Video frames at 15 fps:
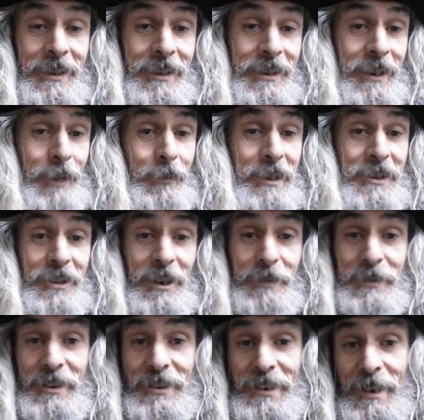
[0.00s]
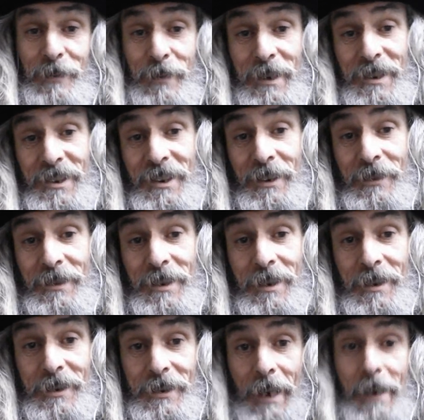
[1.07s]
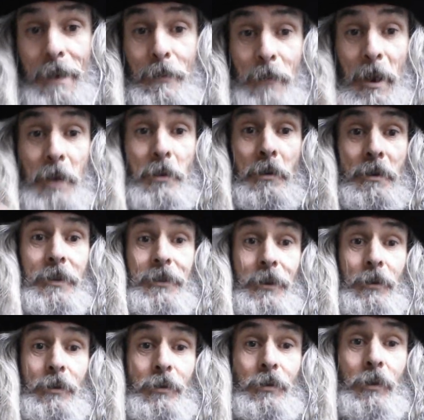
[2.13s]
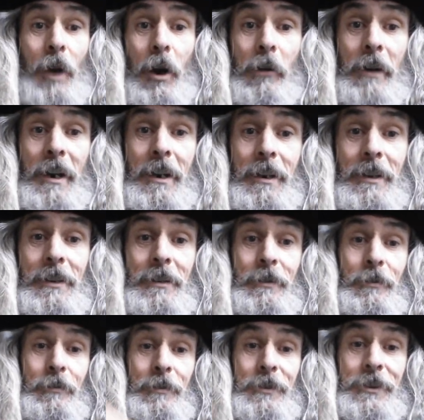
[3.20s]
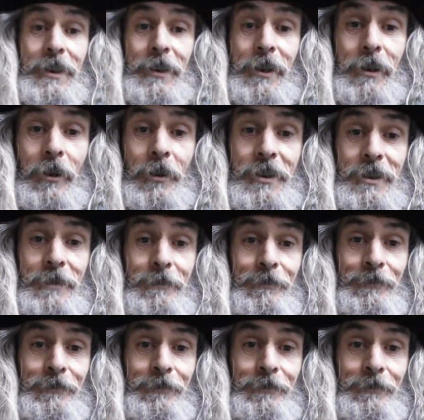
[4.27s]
How many times has that been shown to you? Skull and bones, oh horror. See the cross?